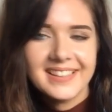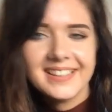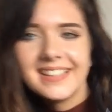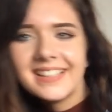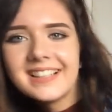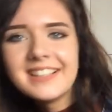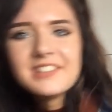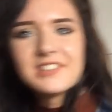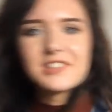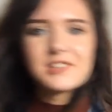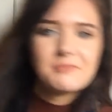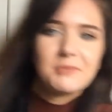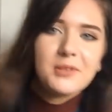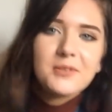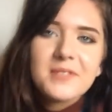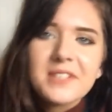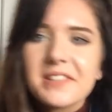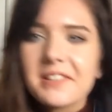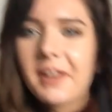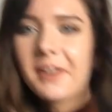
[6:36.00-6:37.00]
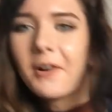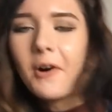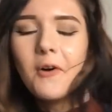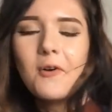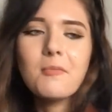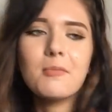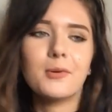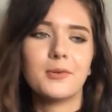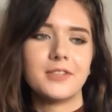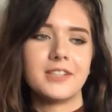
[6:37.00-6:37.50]
He legit moves his like
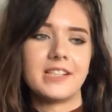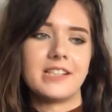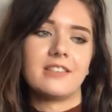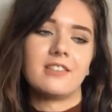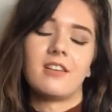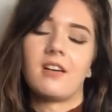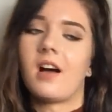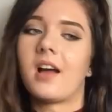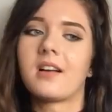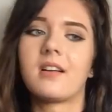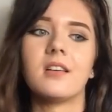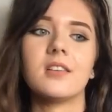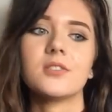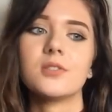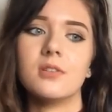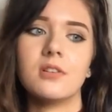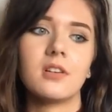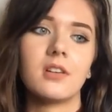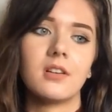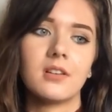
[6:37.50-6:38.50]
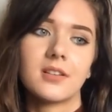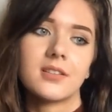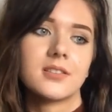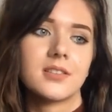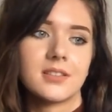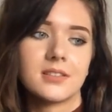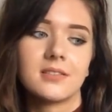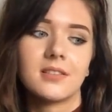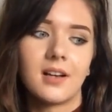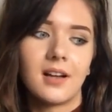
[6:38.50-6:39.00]
whole body. I can't talk though
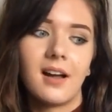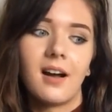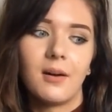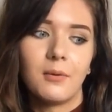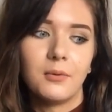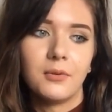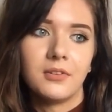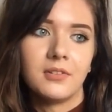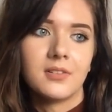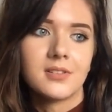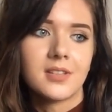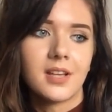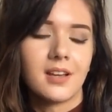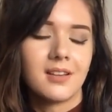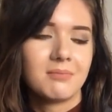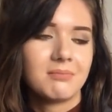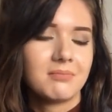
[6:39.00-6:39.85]
because I would do the same.